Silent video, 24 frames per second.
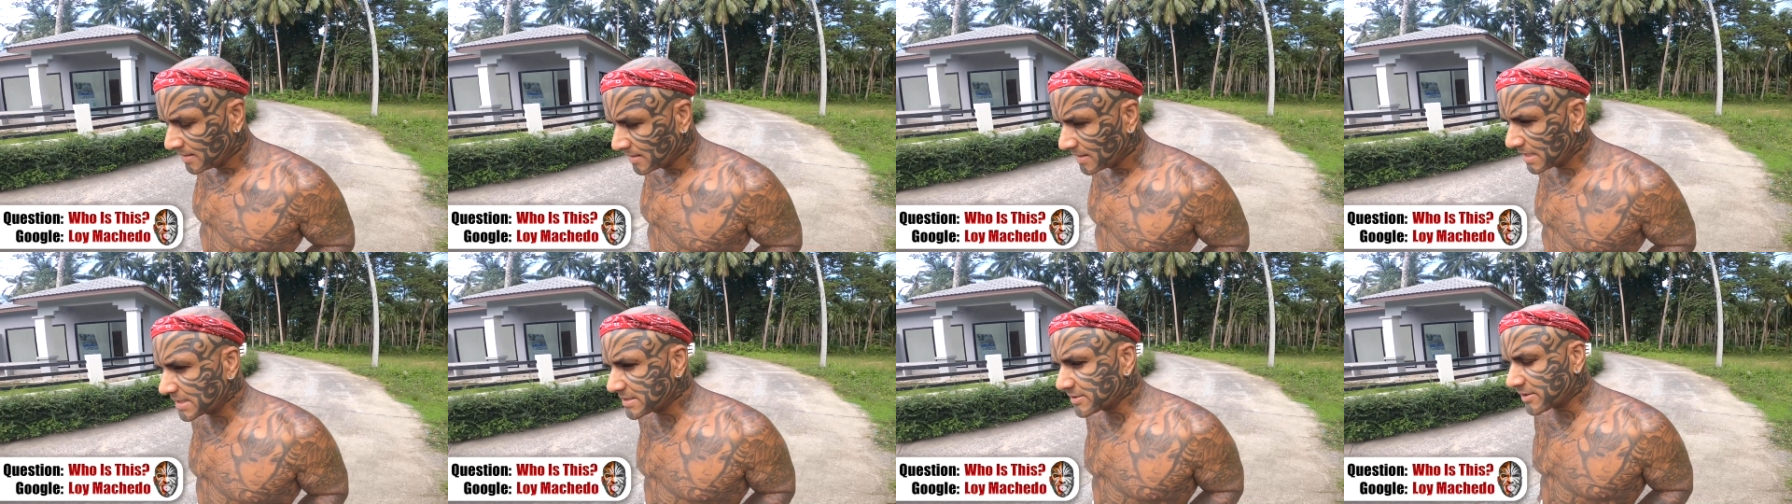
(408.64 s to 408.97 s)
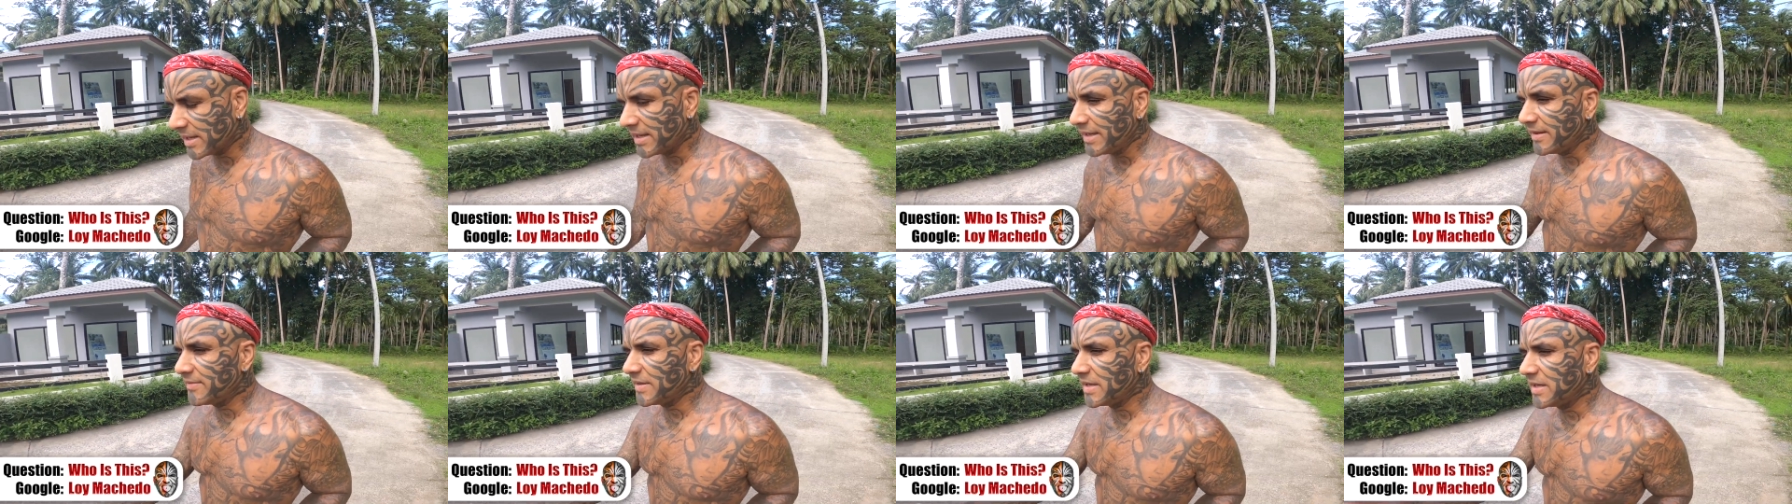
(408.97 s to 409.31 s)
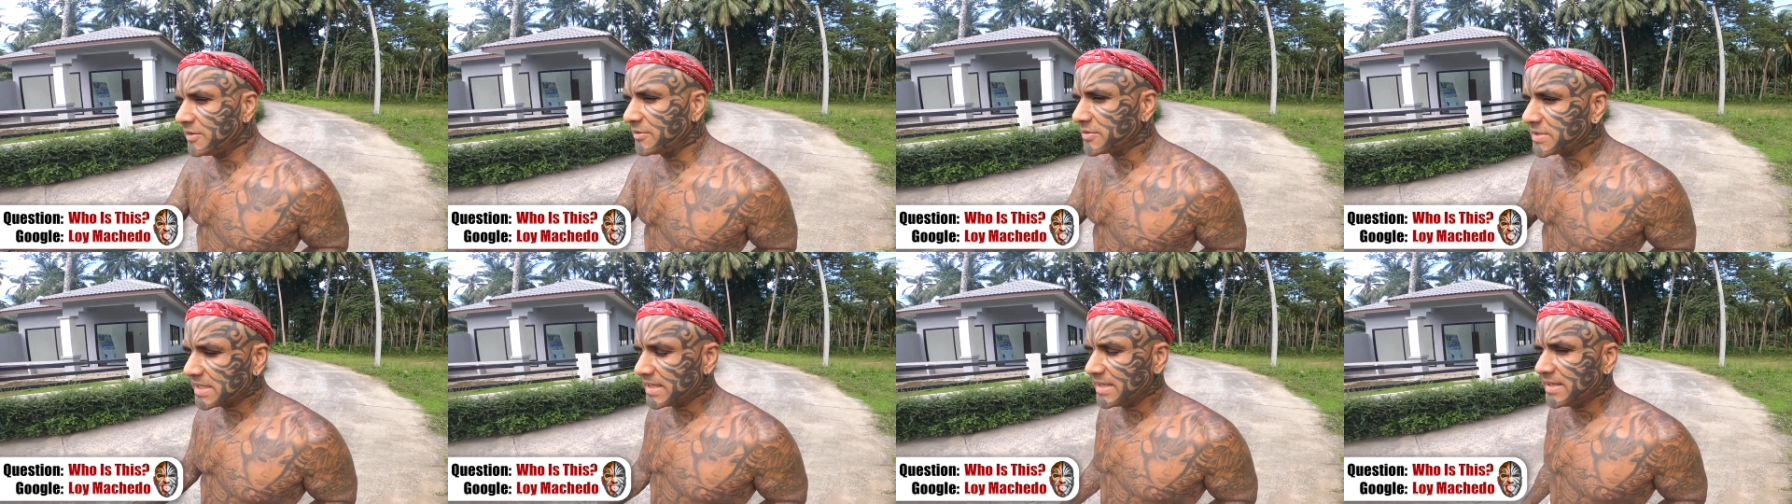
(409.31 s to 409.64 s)
That's why even
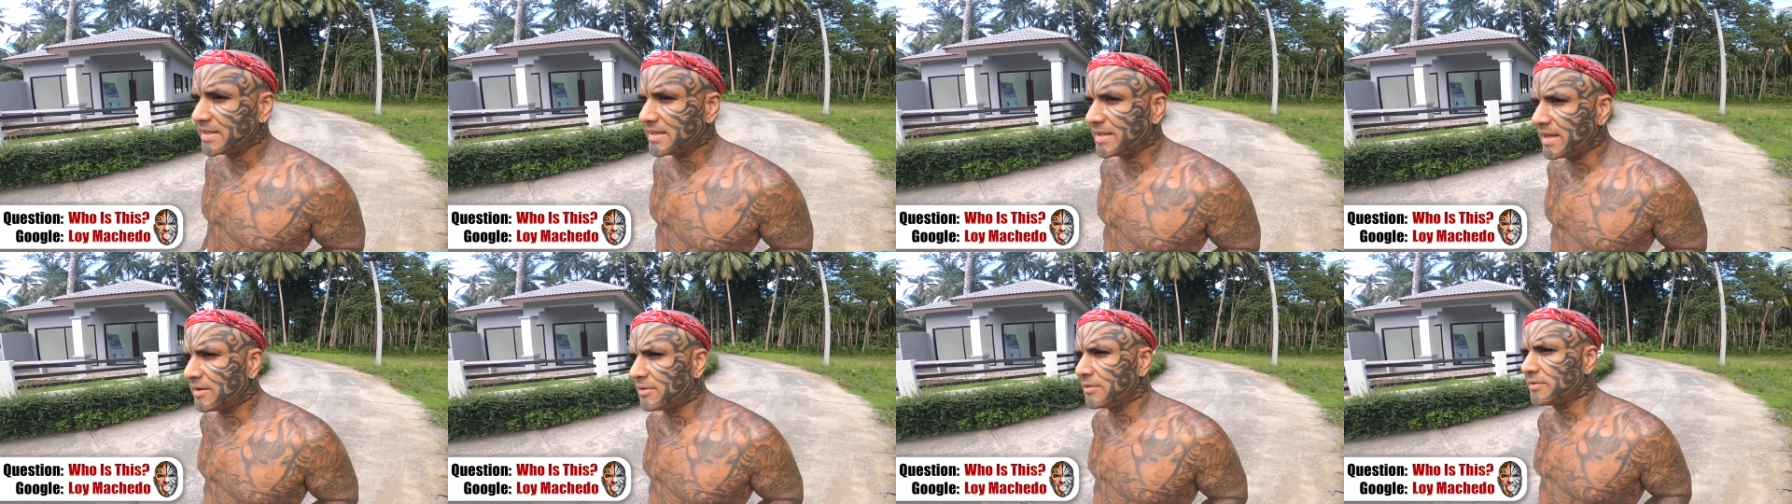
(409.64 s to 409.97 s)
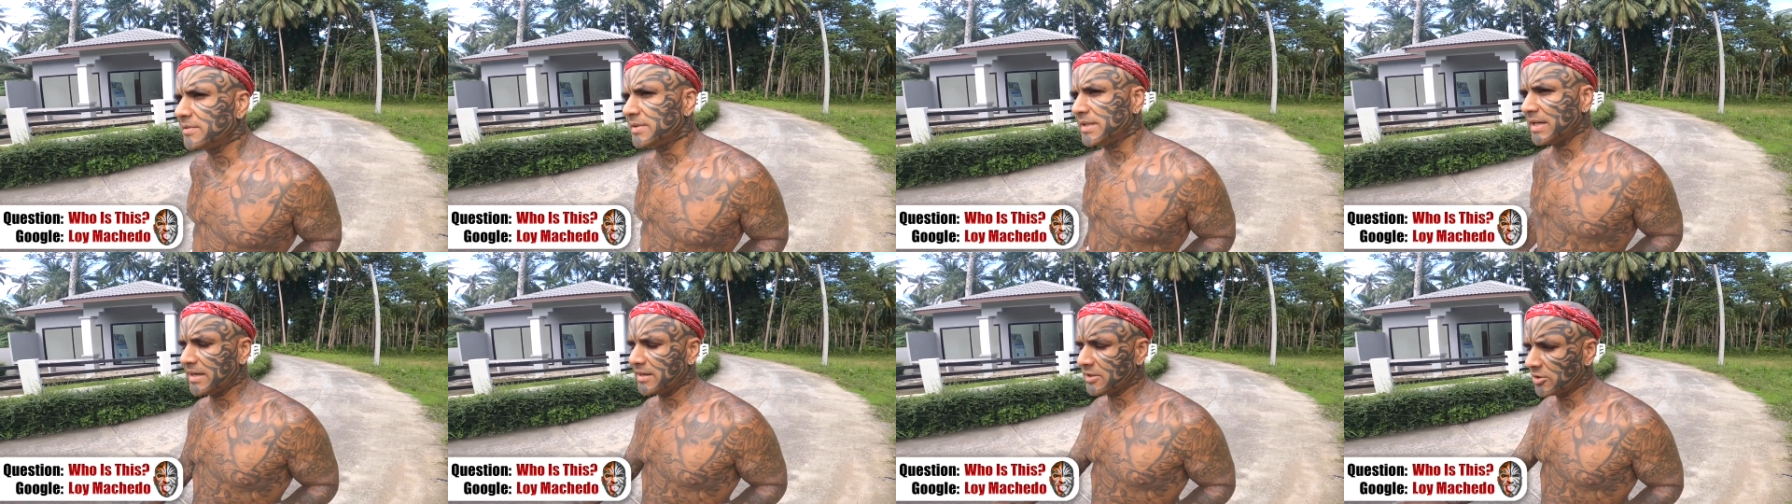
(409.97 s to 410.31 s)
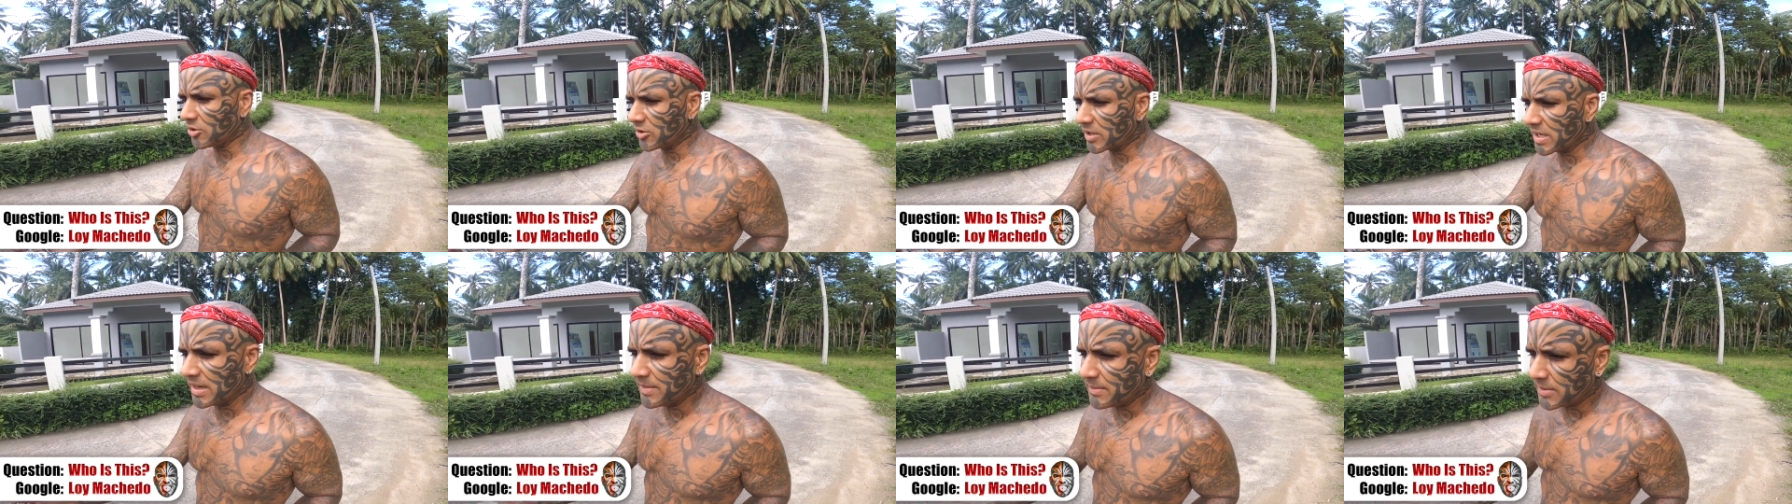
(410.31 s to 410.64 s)
you see now they are
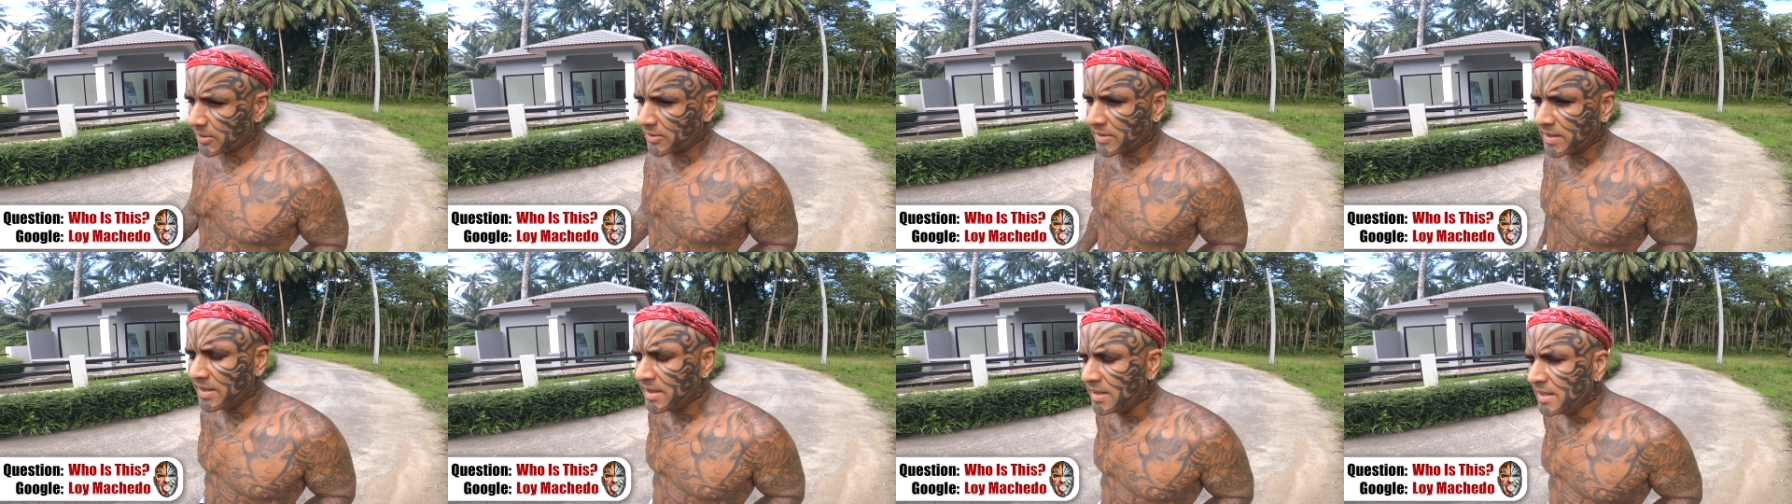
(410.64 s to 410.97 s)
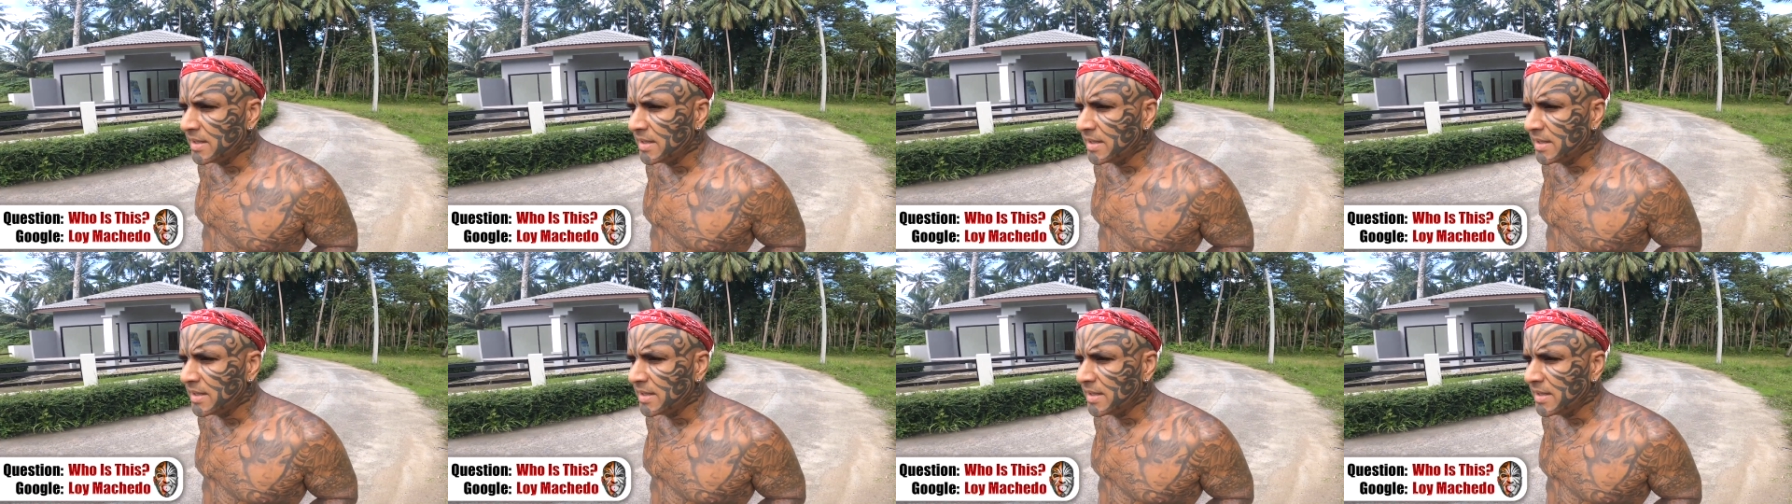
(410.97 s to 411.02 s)
talking about